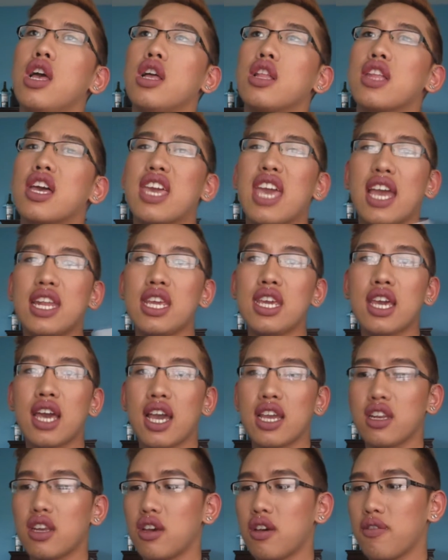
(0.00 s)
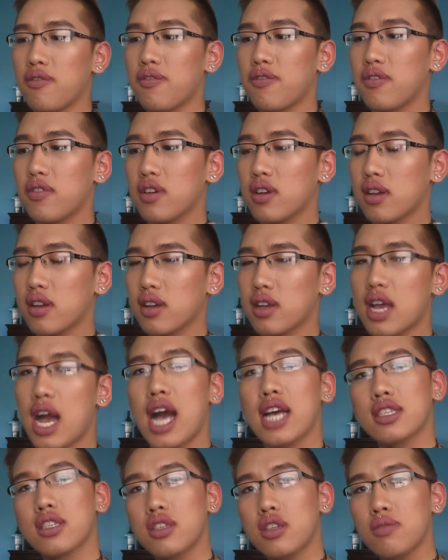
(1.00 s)
like, any kind of
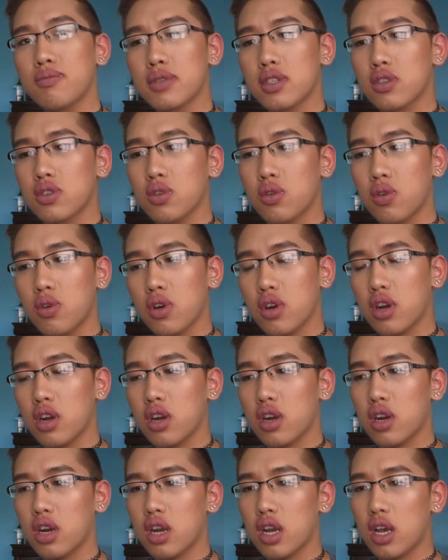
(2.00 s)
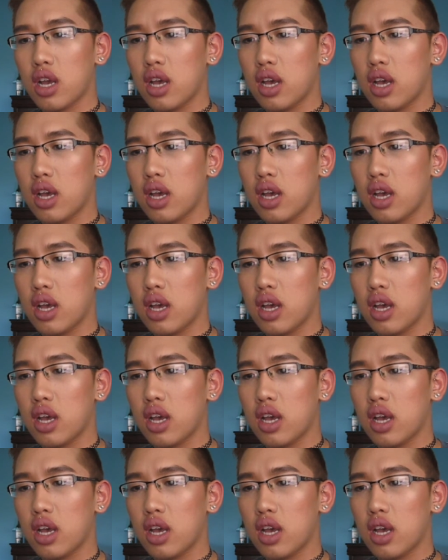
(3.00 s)
costume store.